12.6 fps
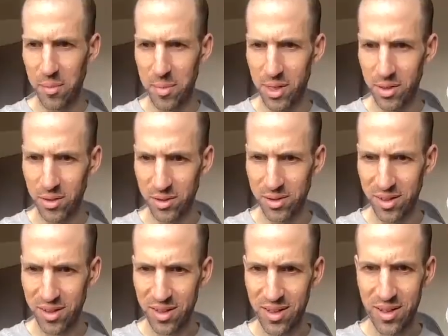Ingels.
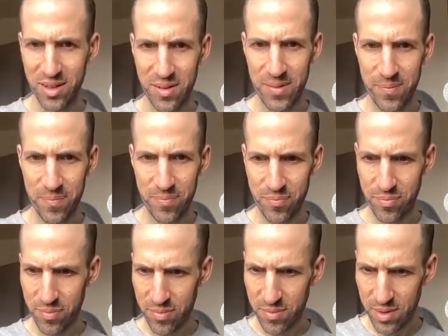
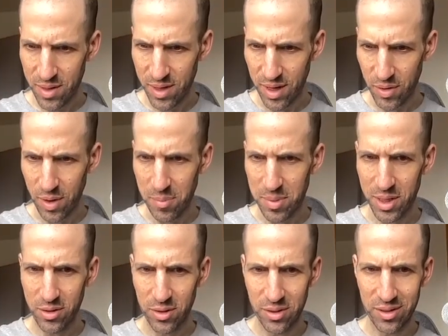Yeah, Graham
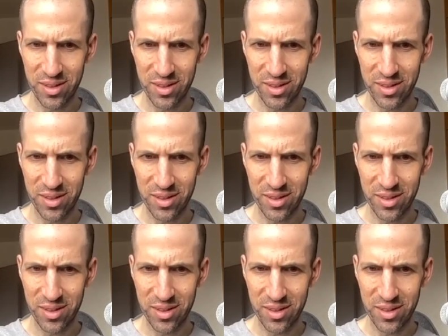Ingels.